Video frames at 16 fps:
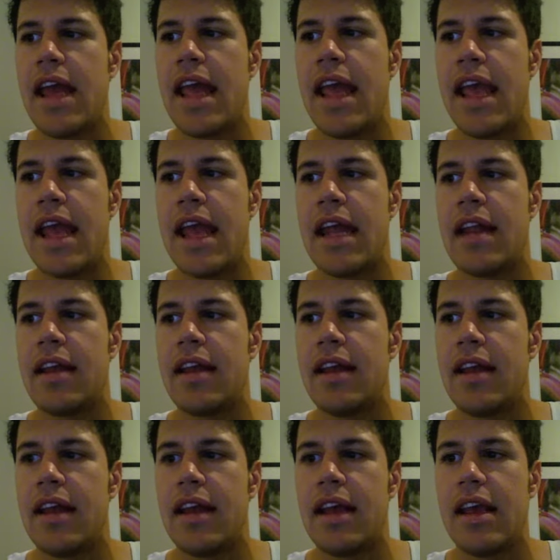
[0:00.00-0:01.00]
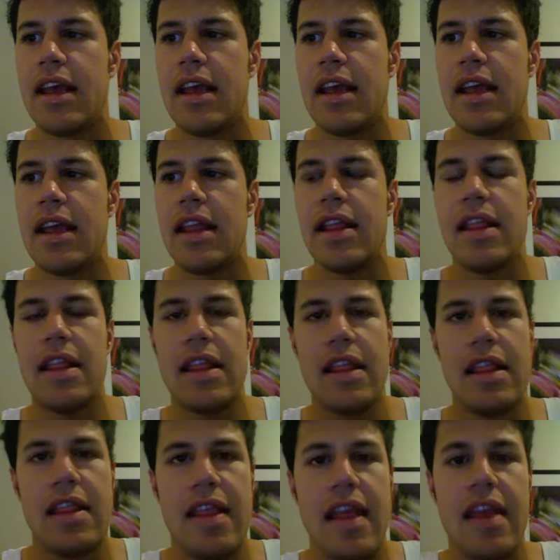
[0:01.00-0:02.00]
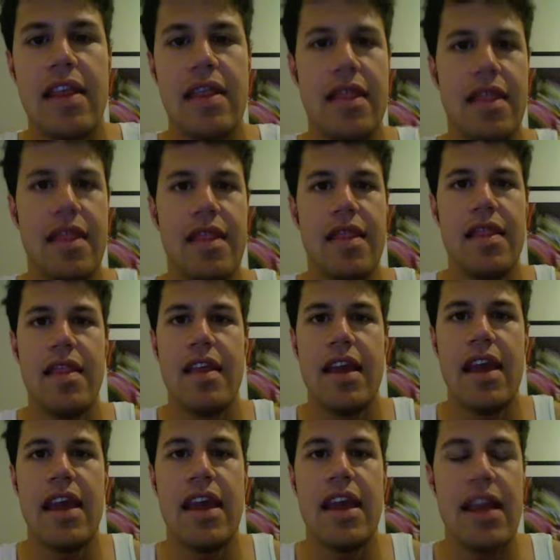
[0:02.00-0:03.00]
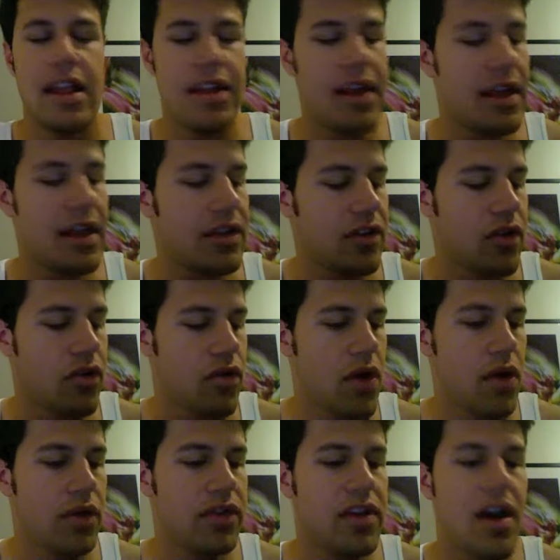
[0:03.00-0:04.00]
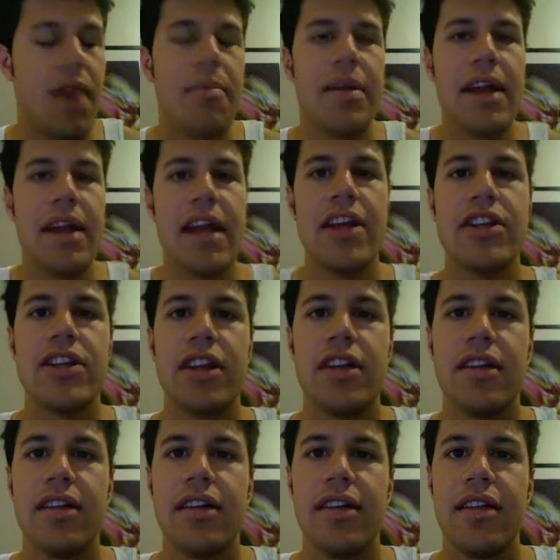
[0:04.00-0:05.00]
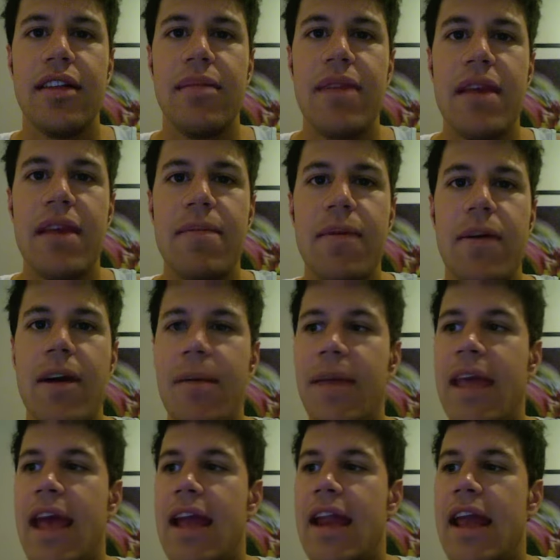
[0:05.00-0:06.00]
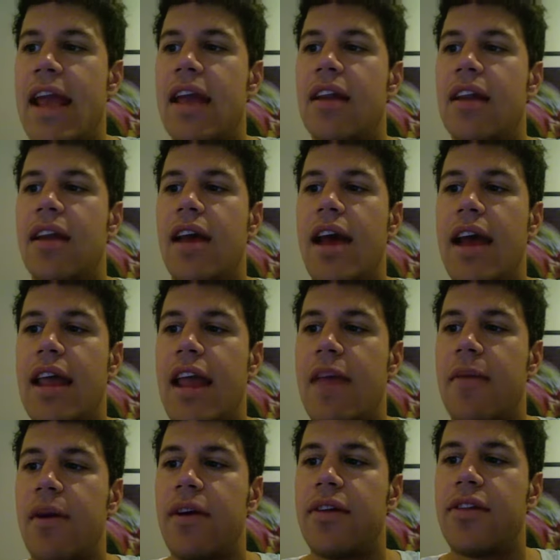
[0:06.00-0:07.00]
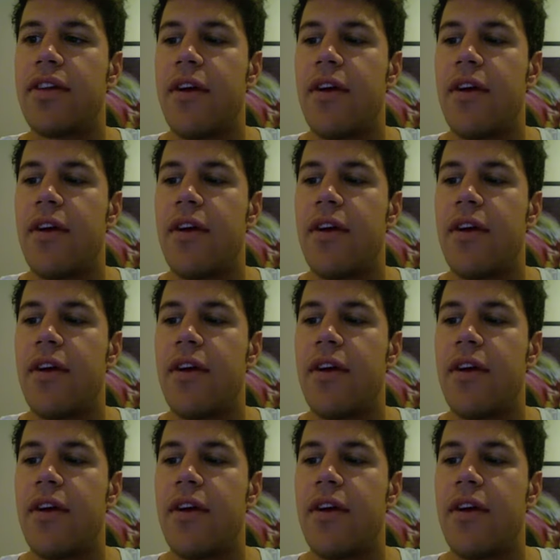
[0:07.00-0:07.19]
And it's a gross combination, the people coming at Nate at gay bars.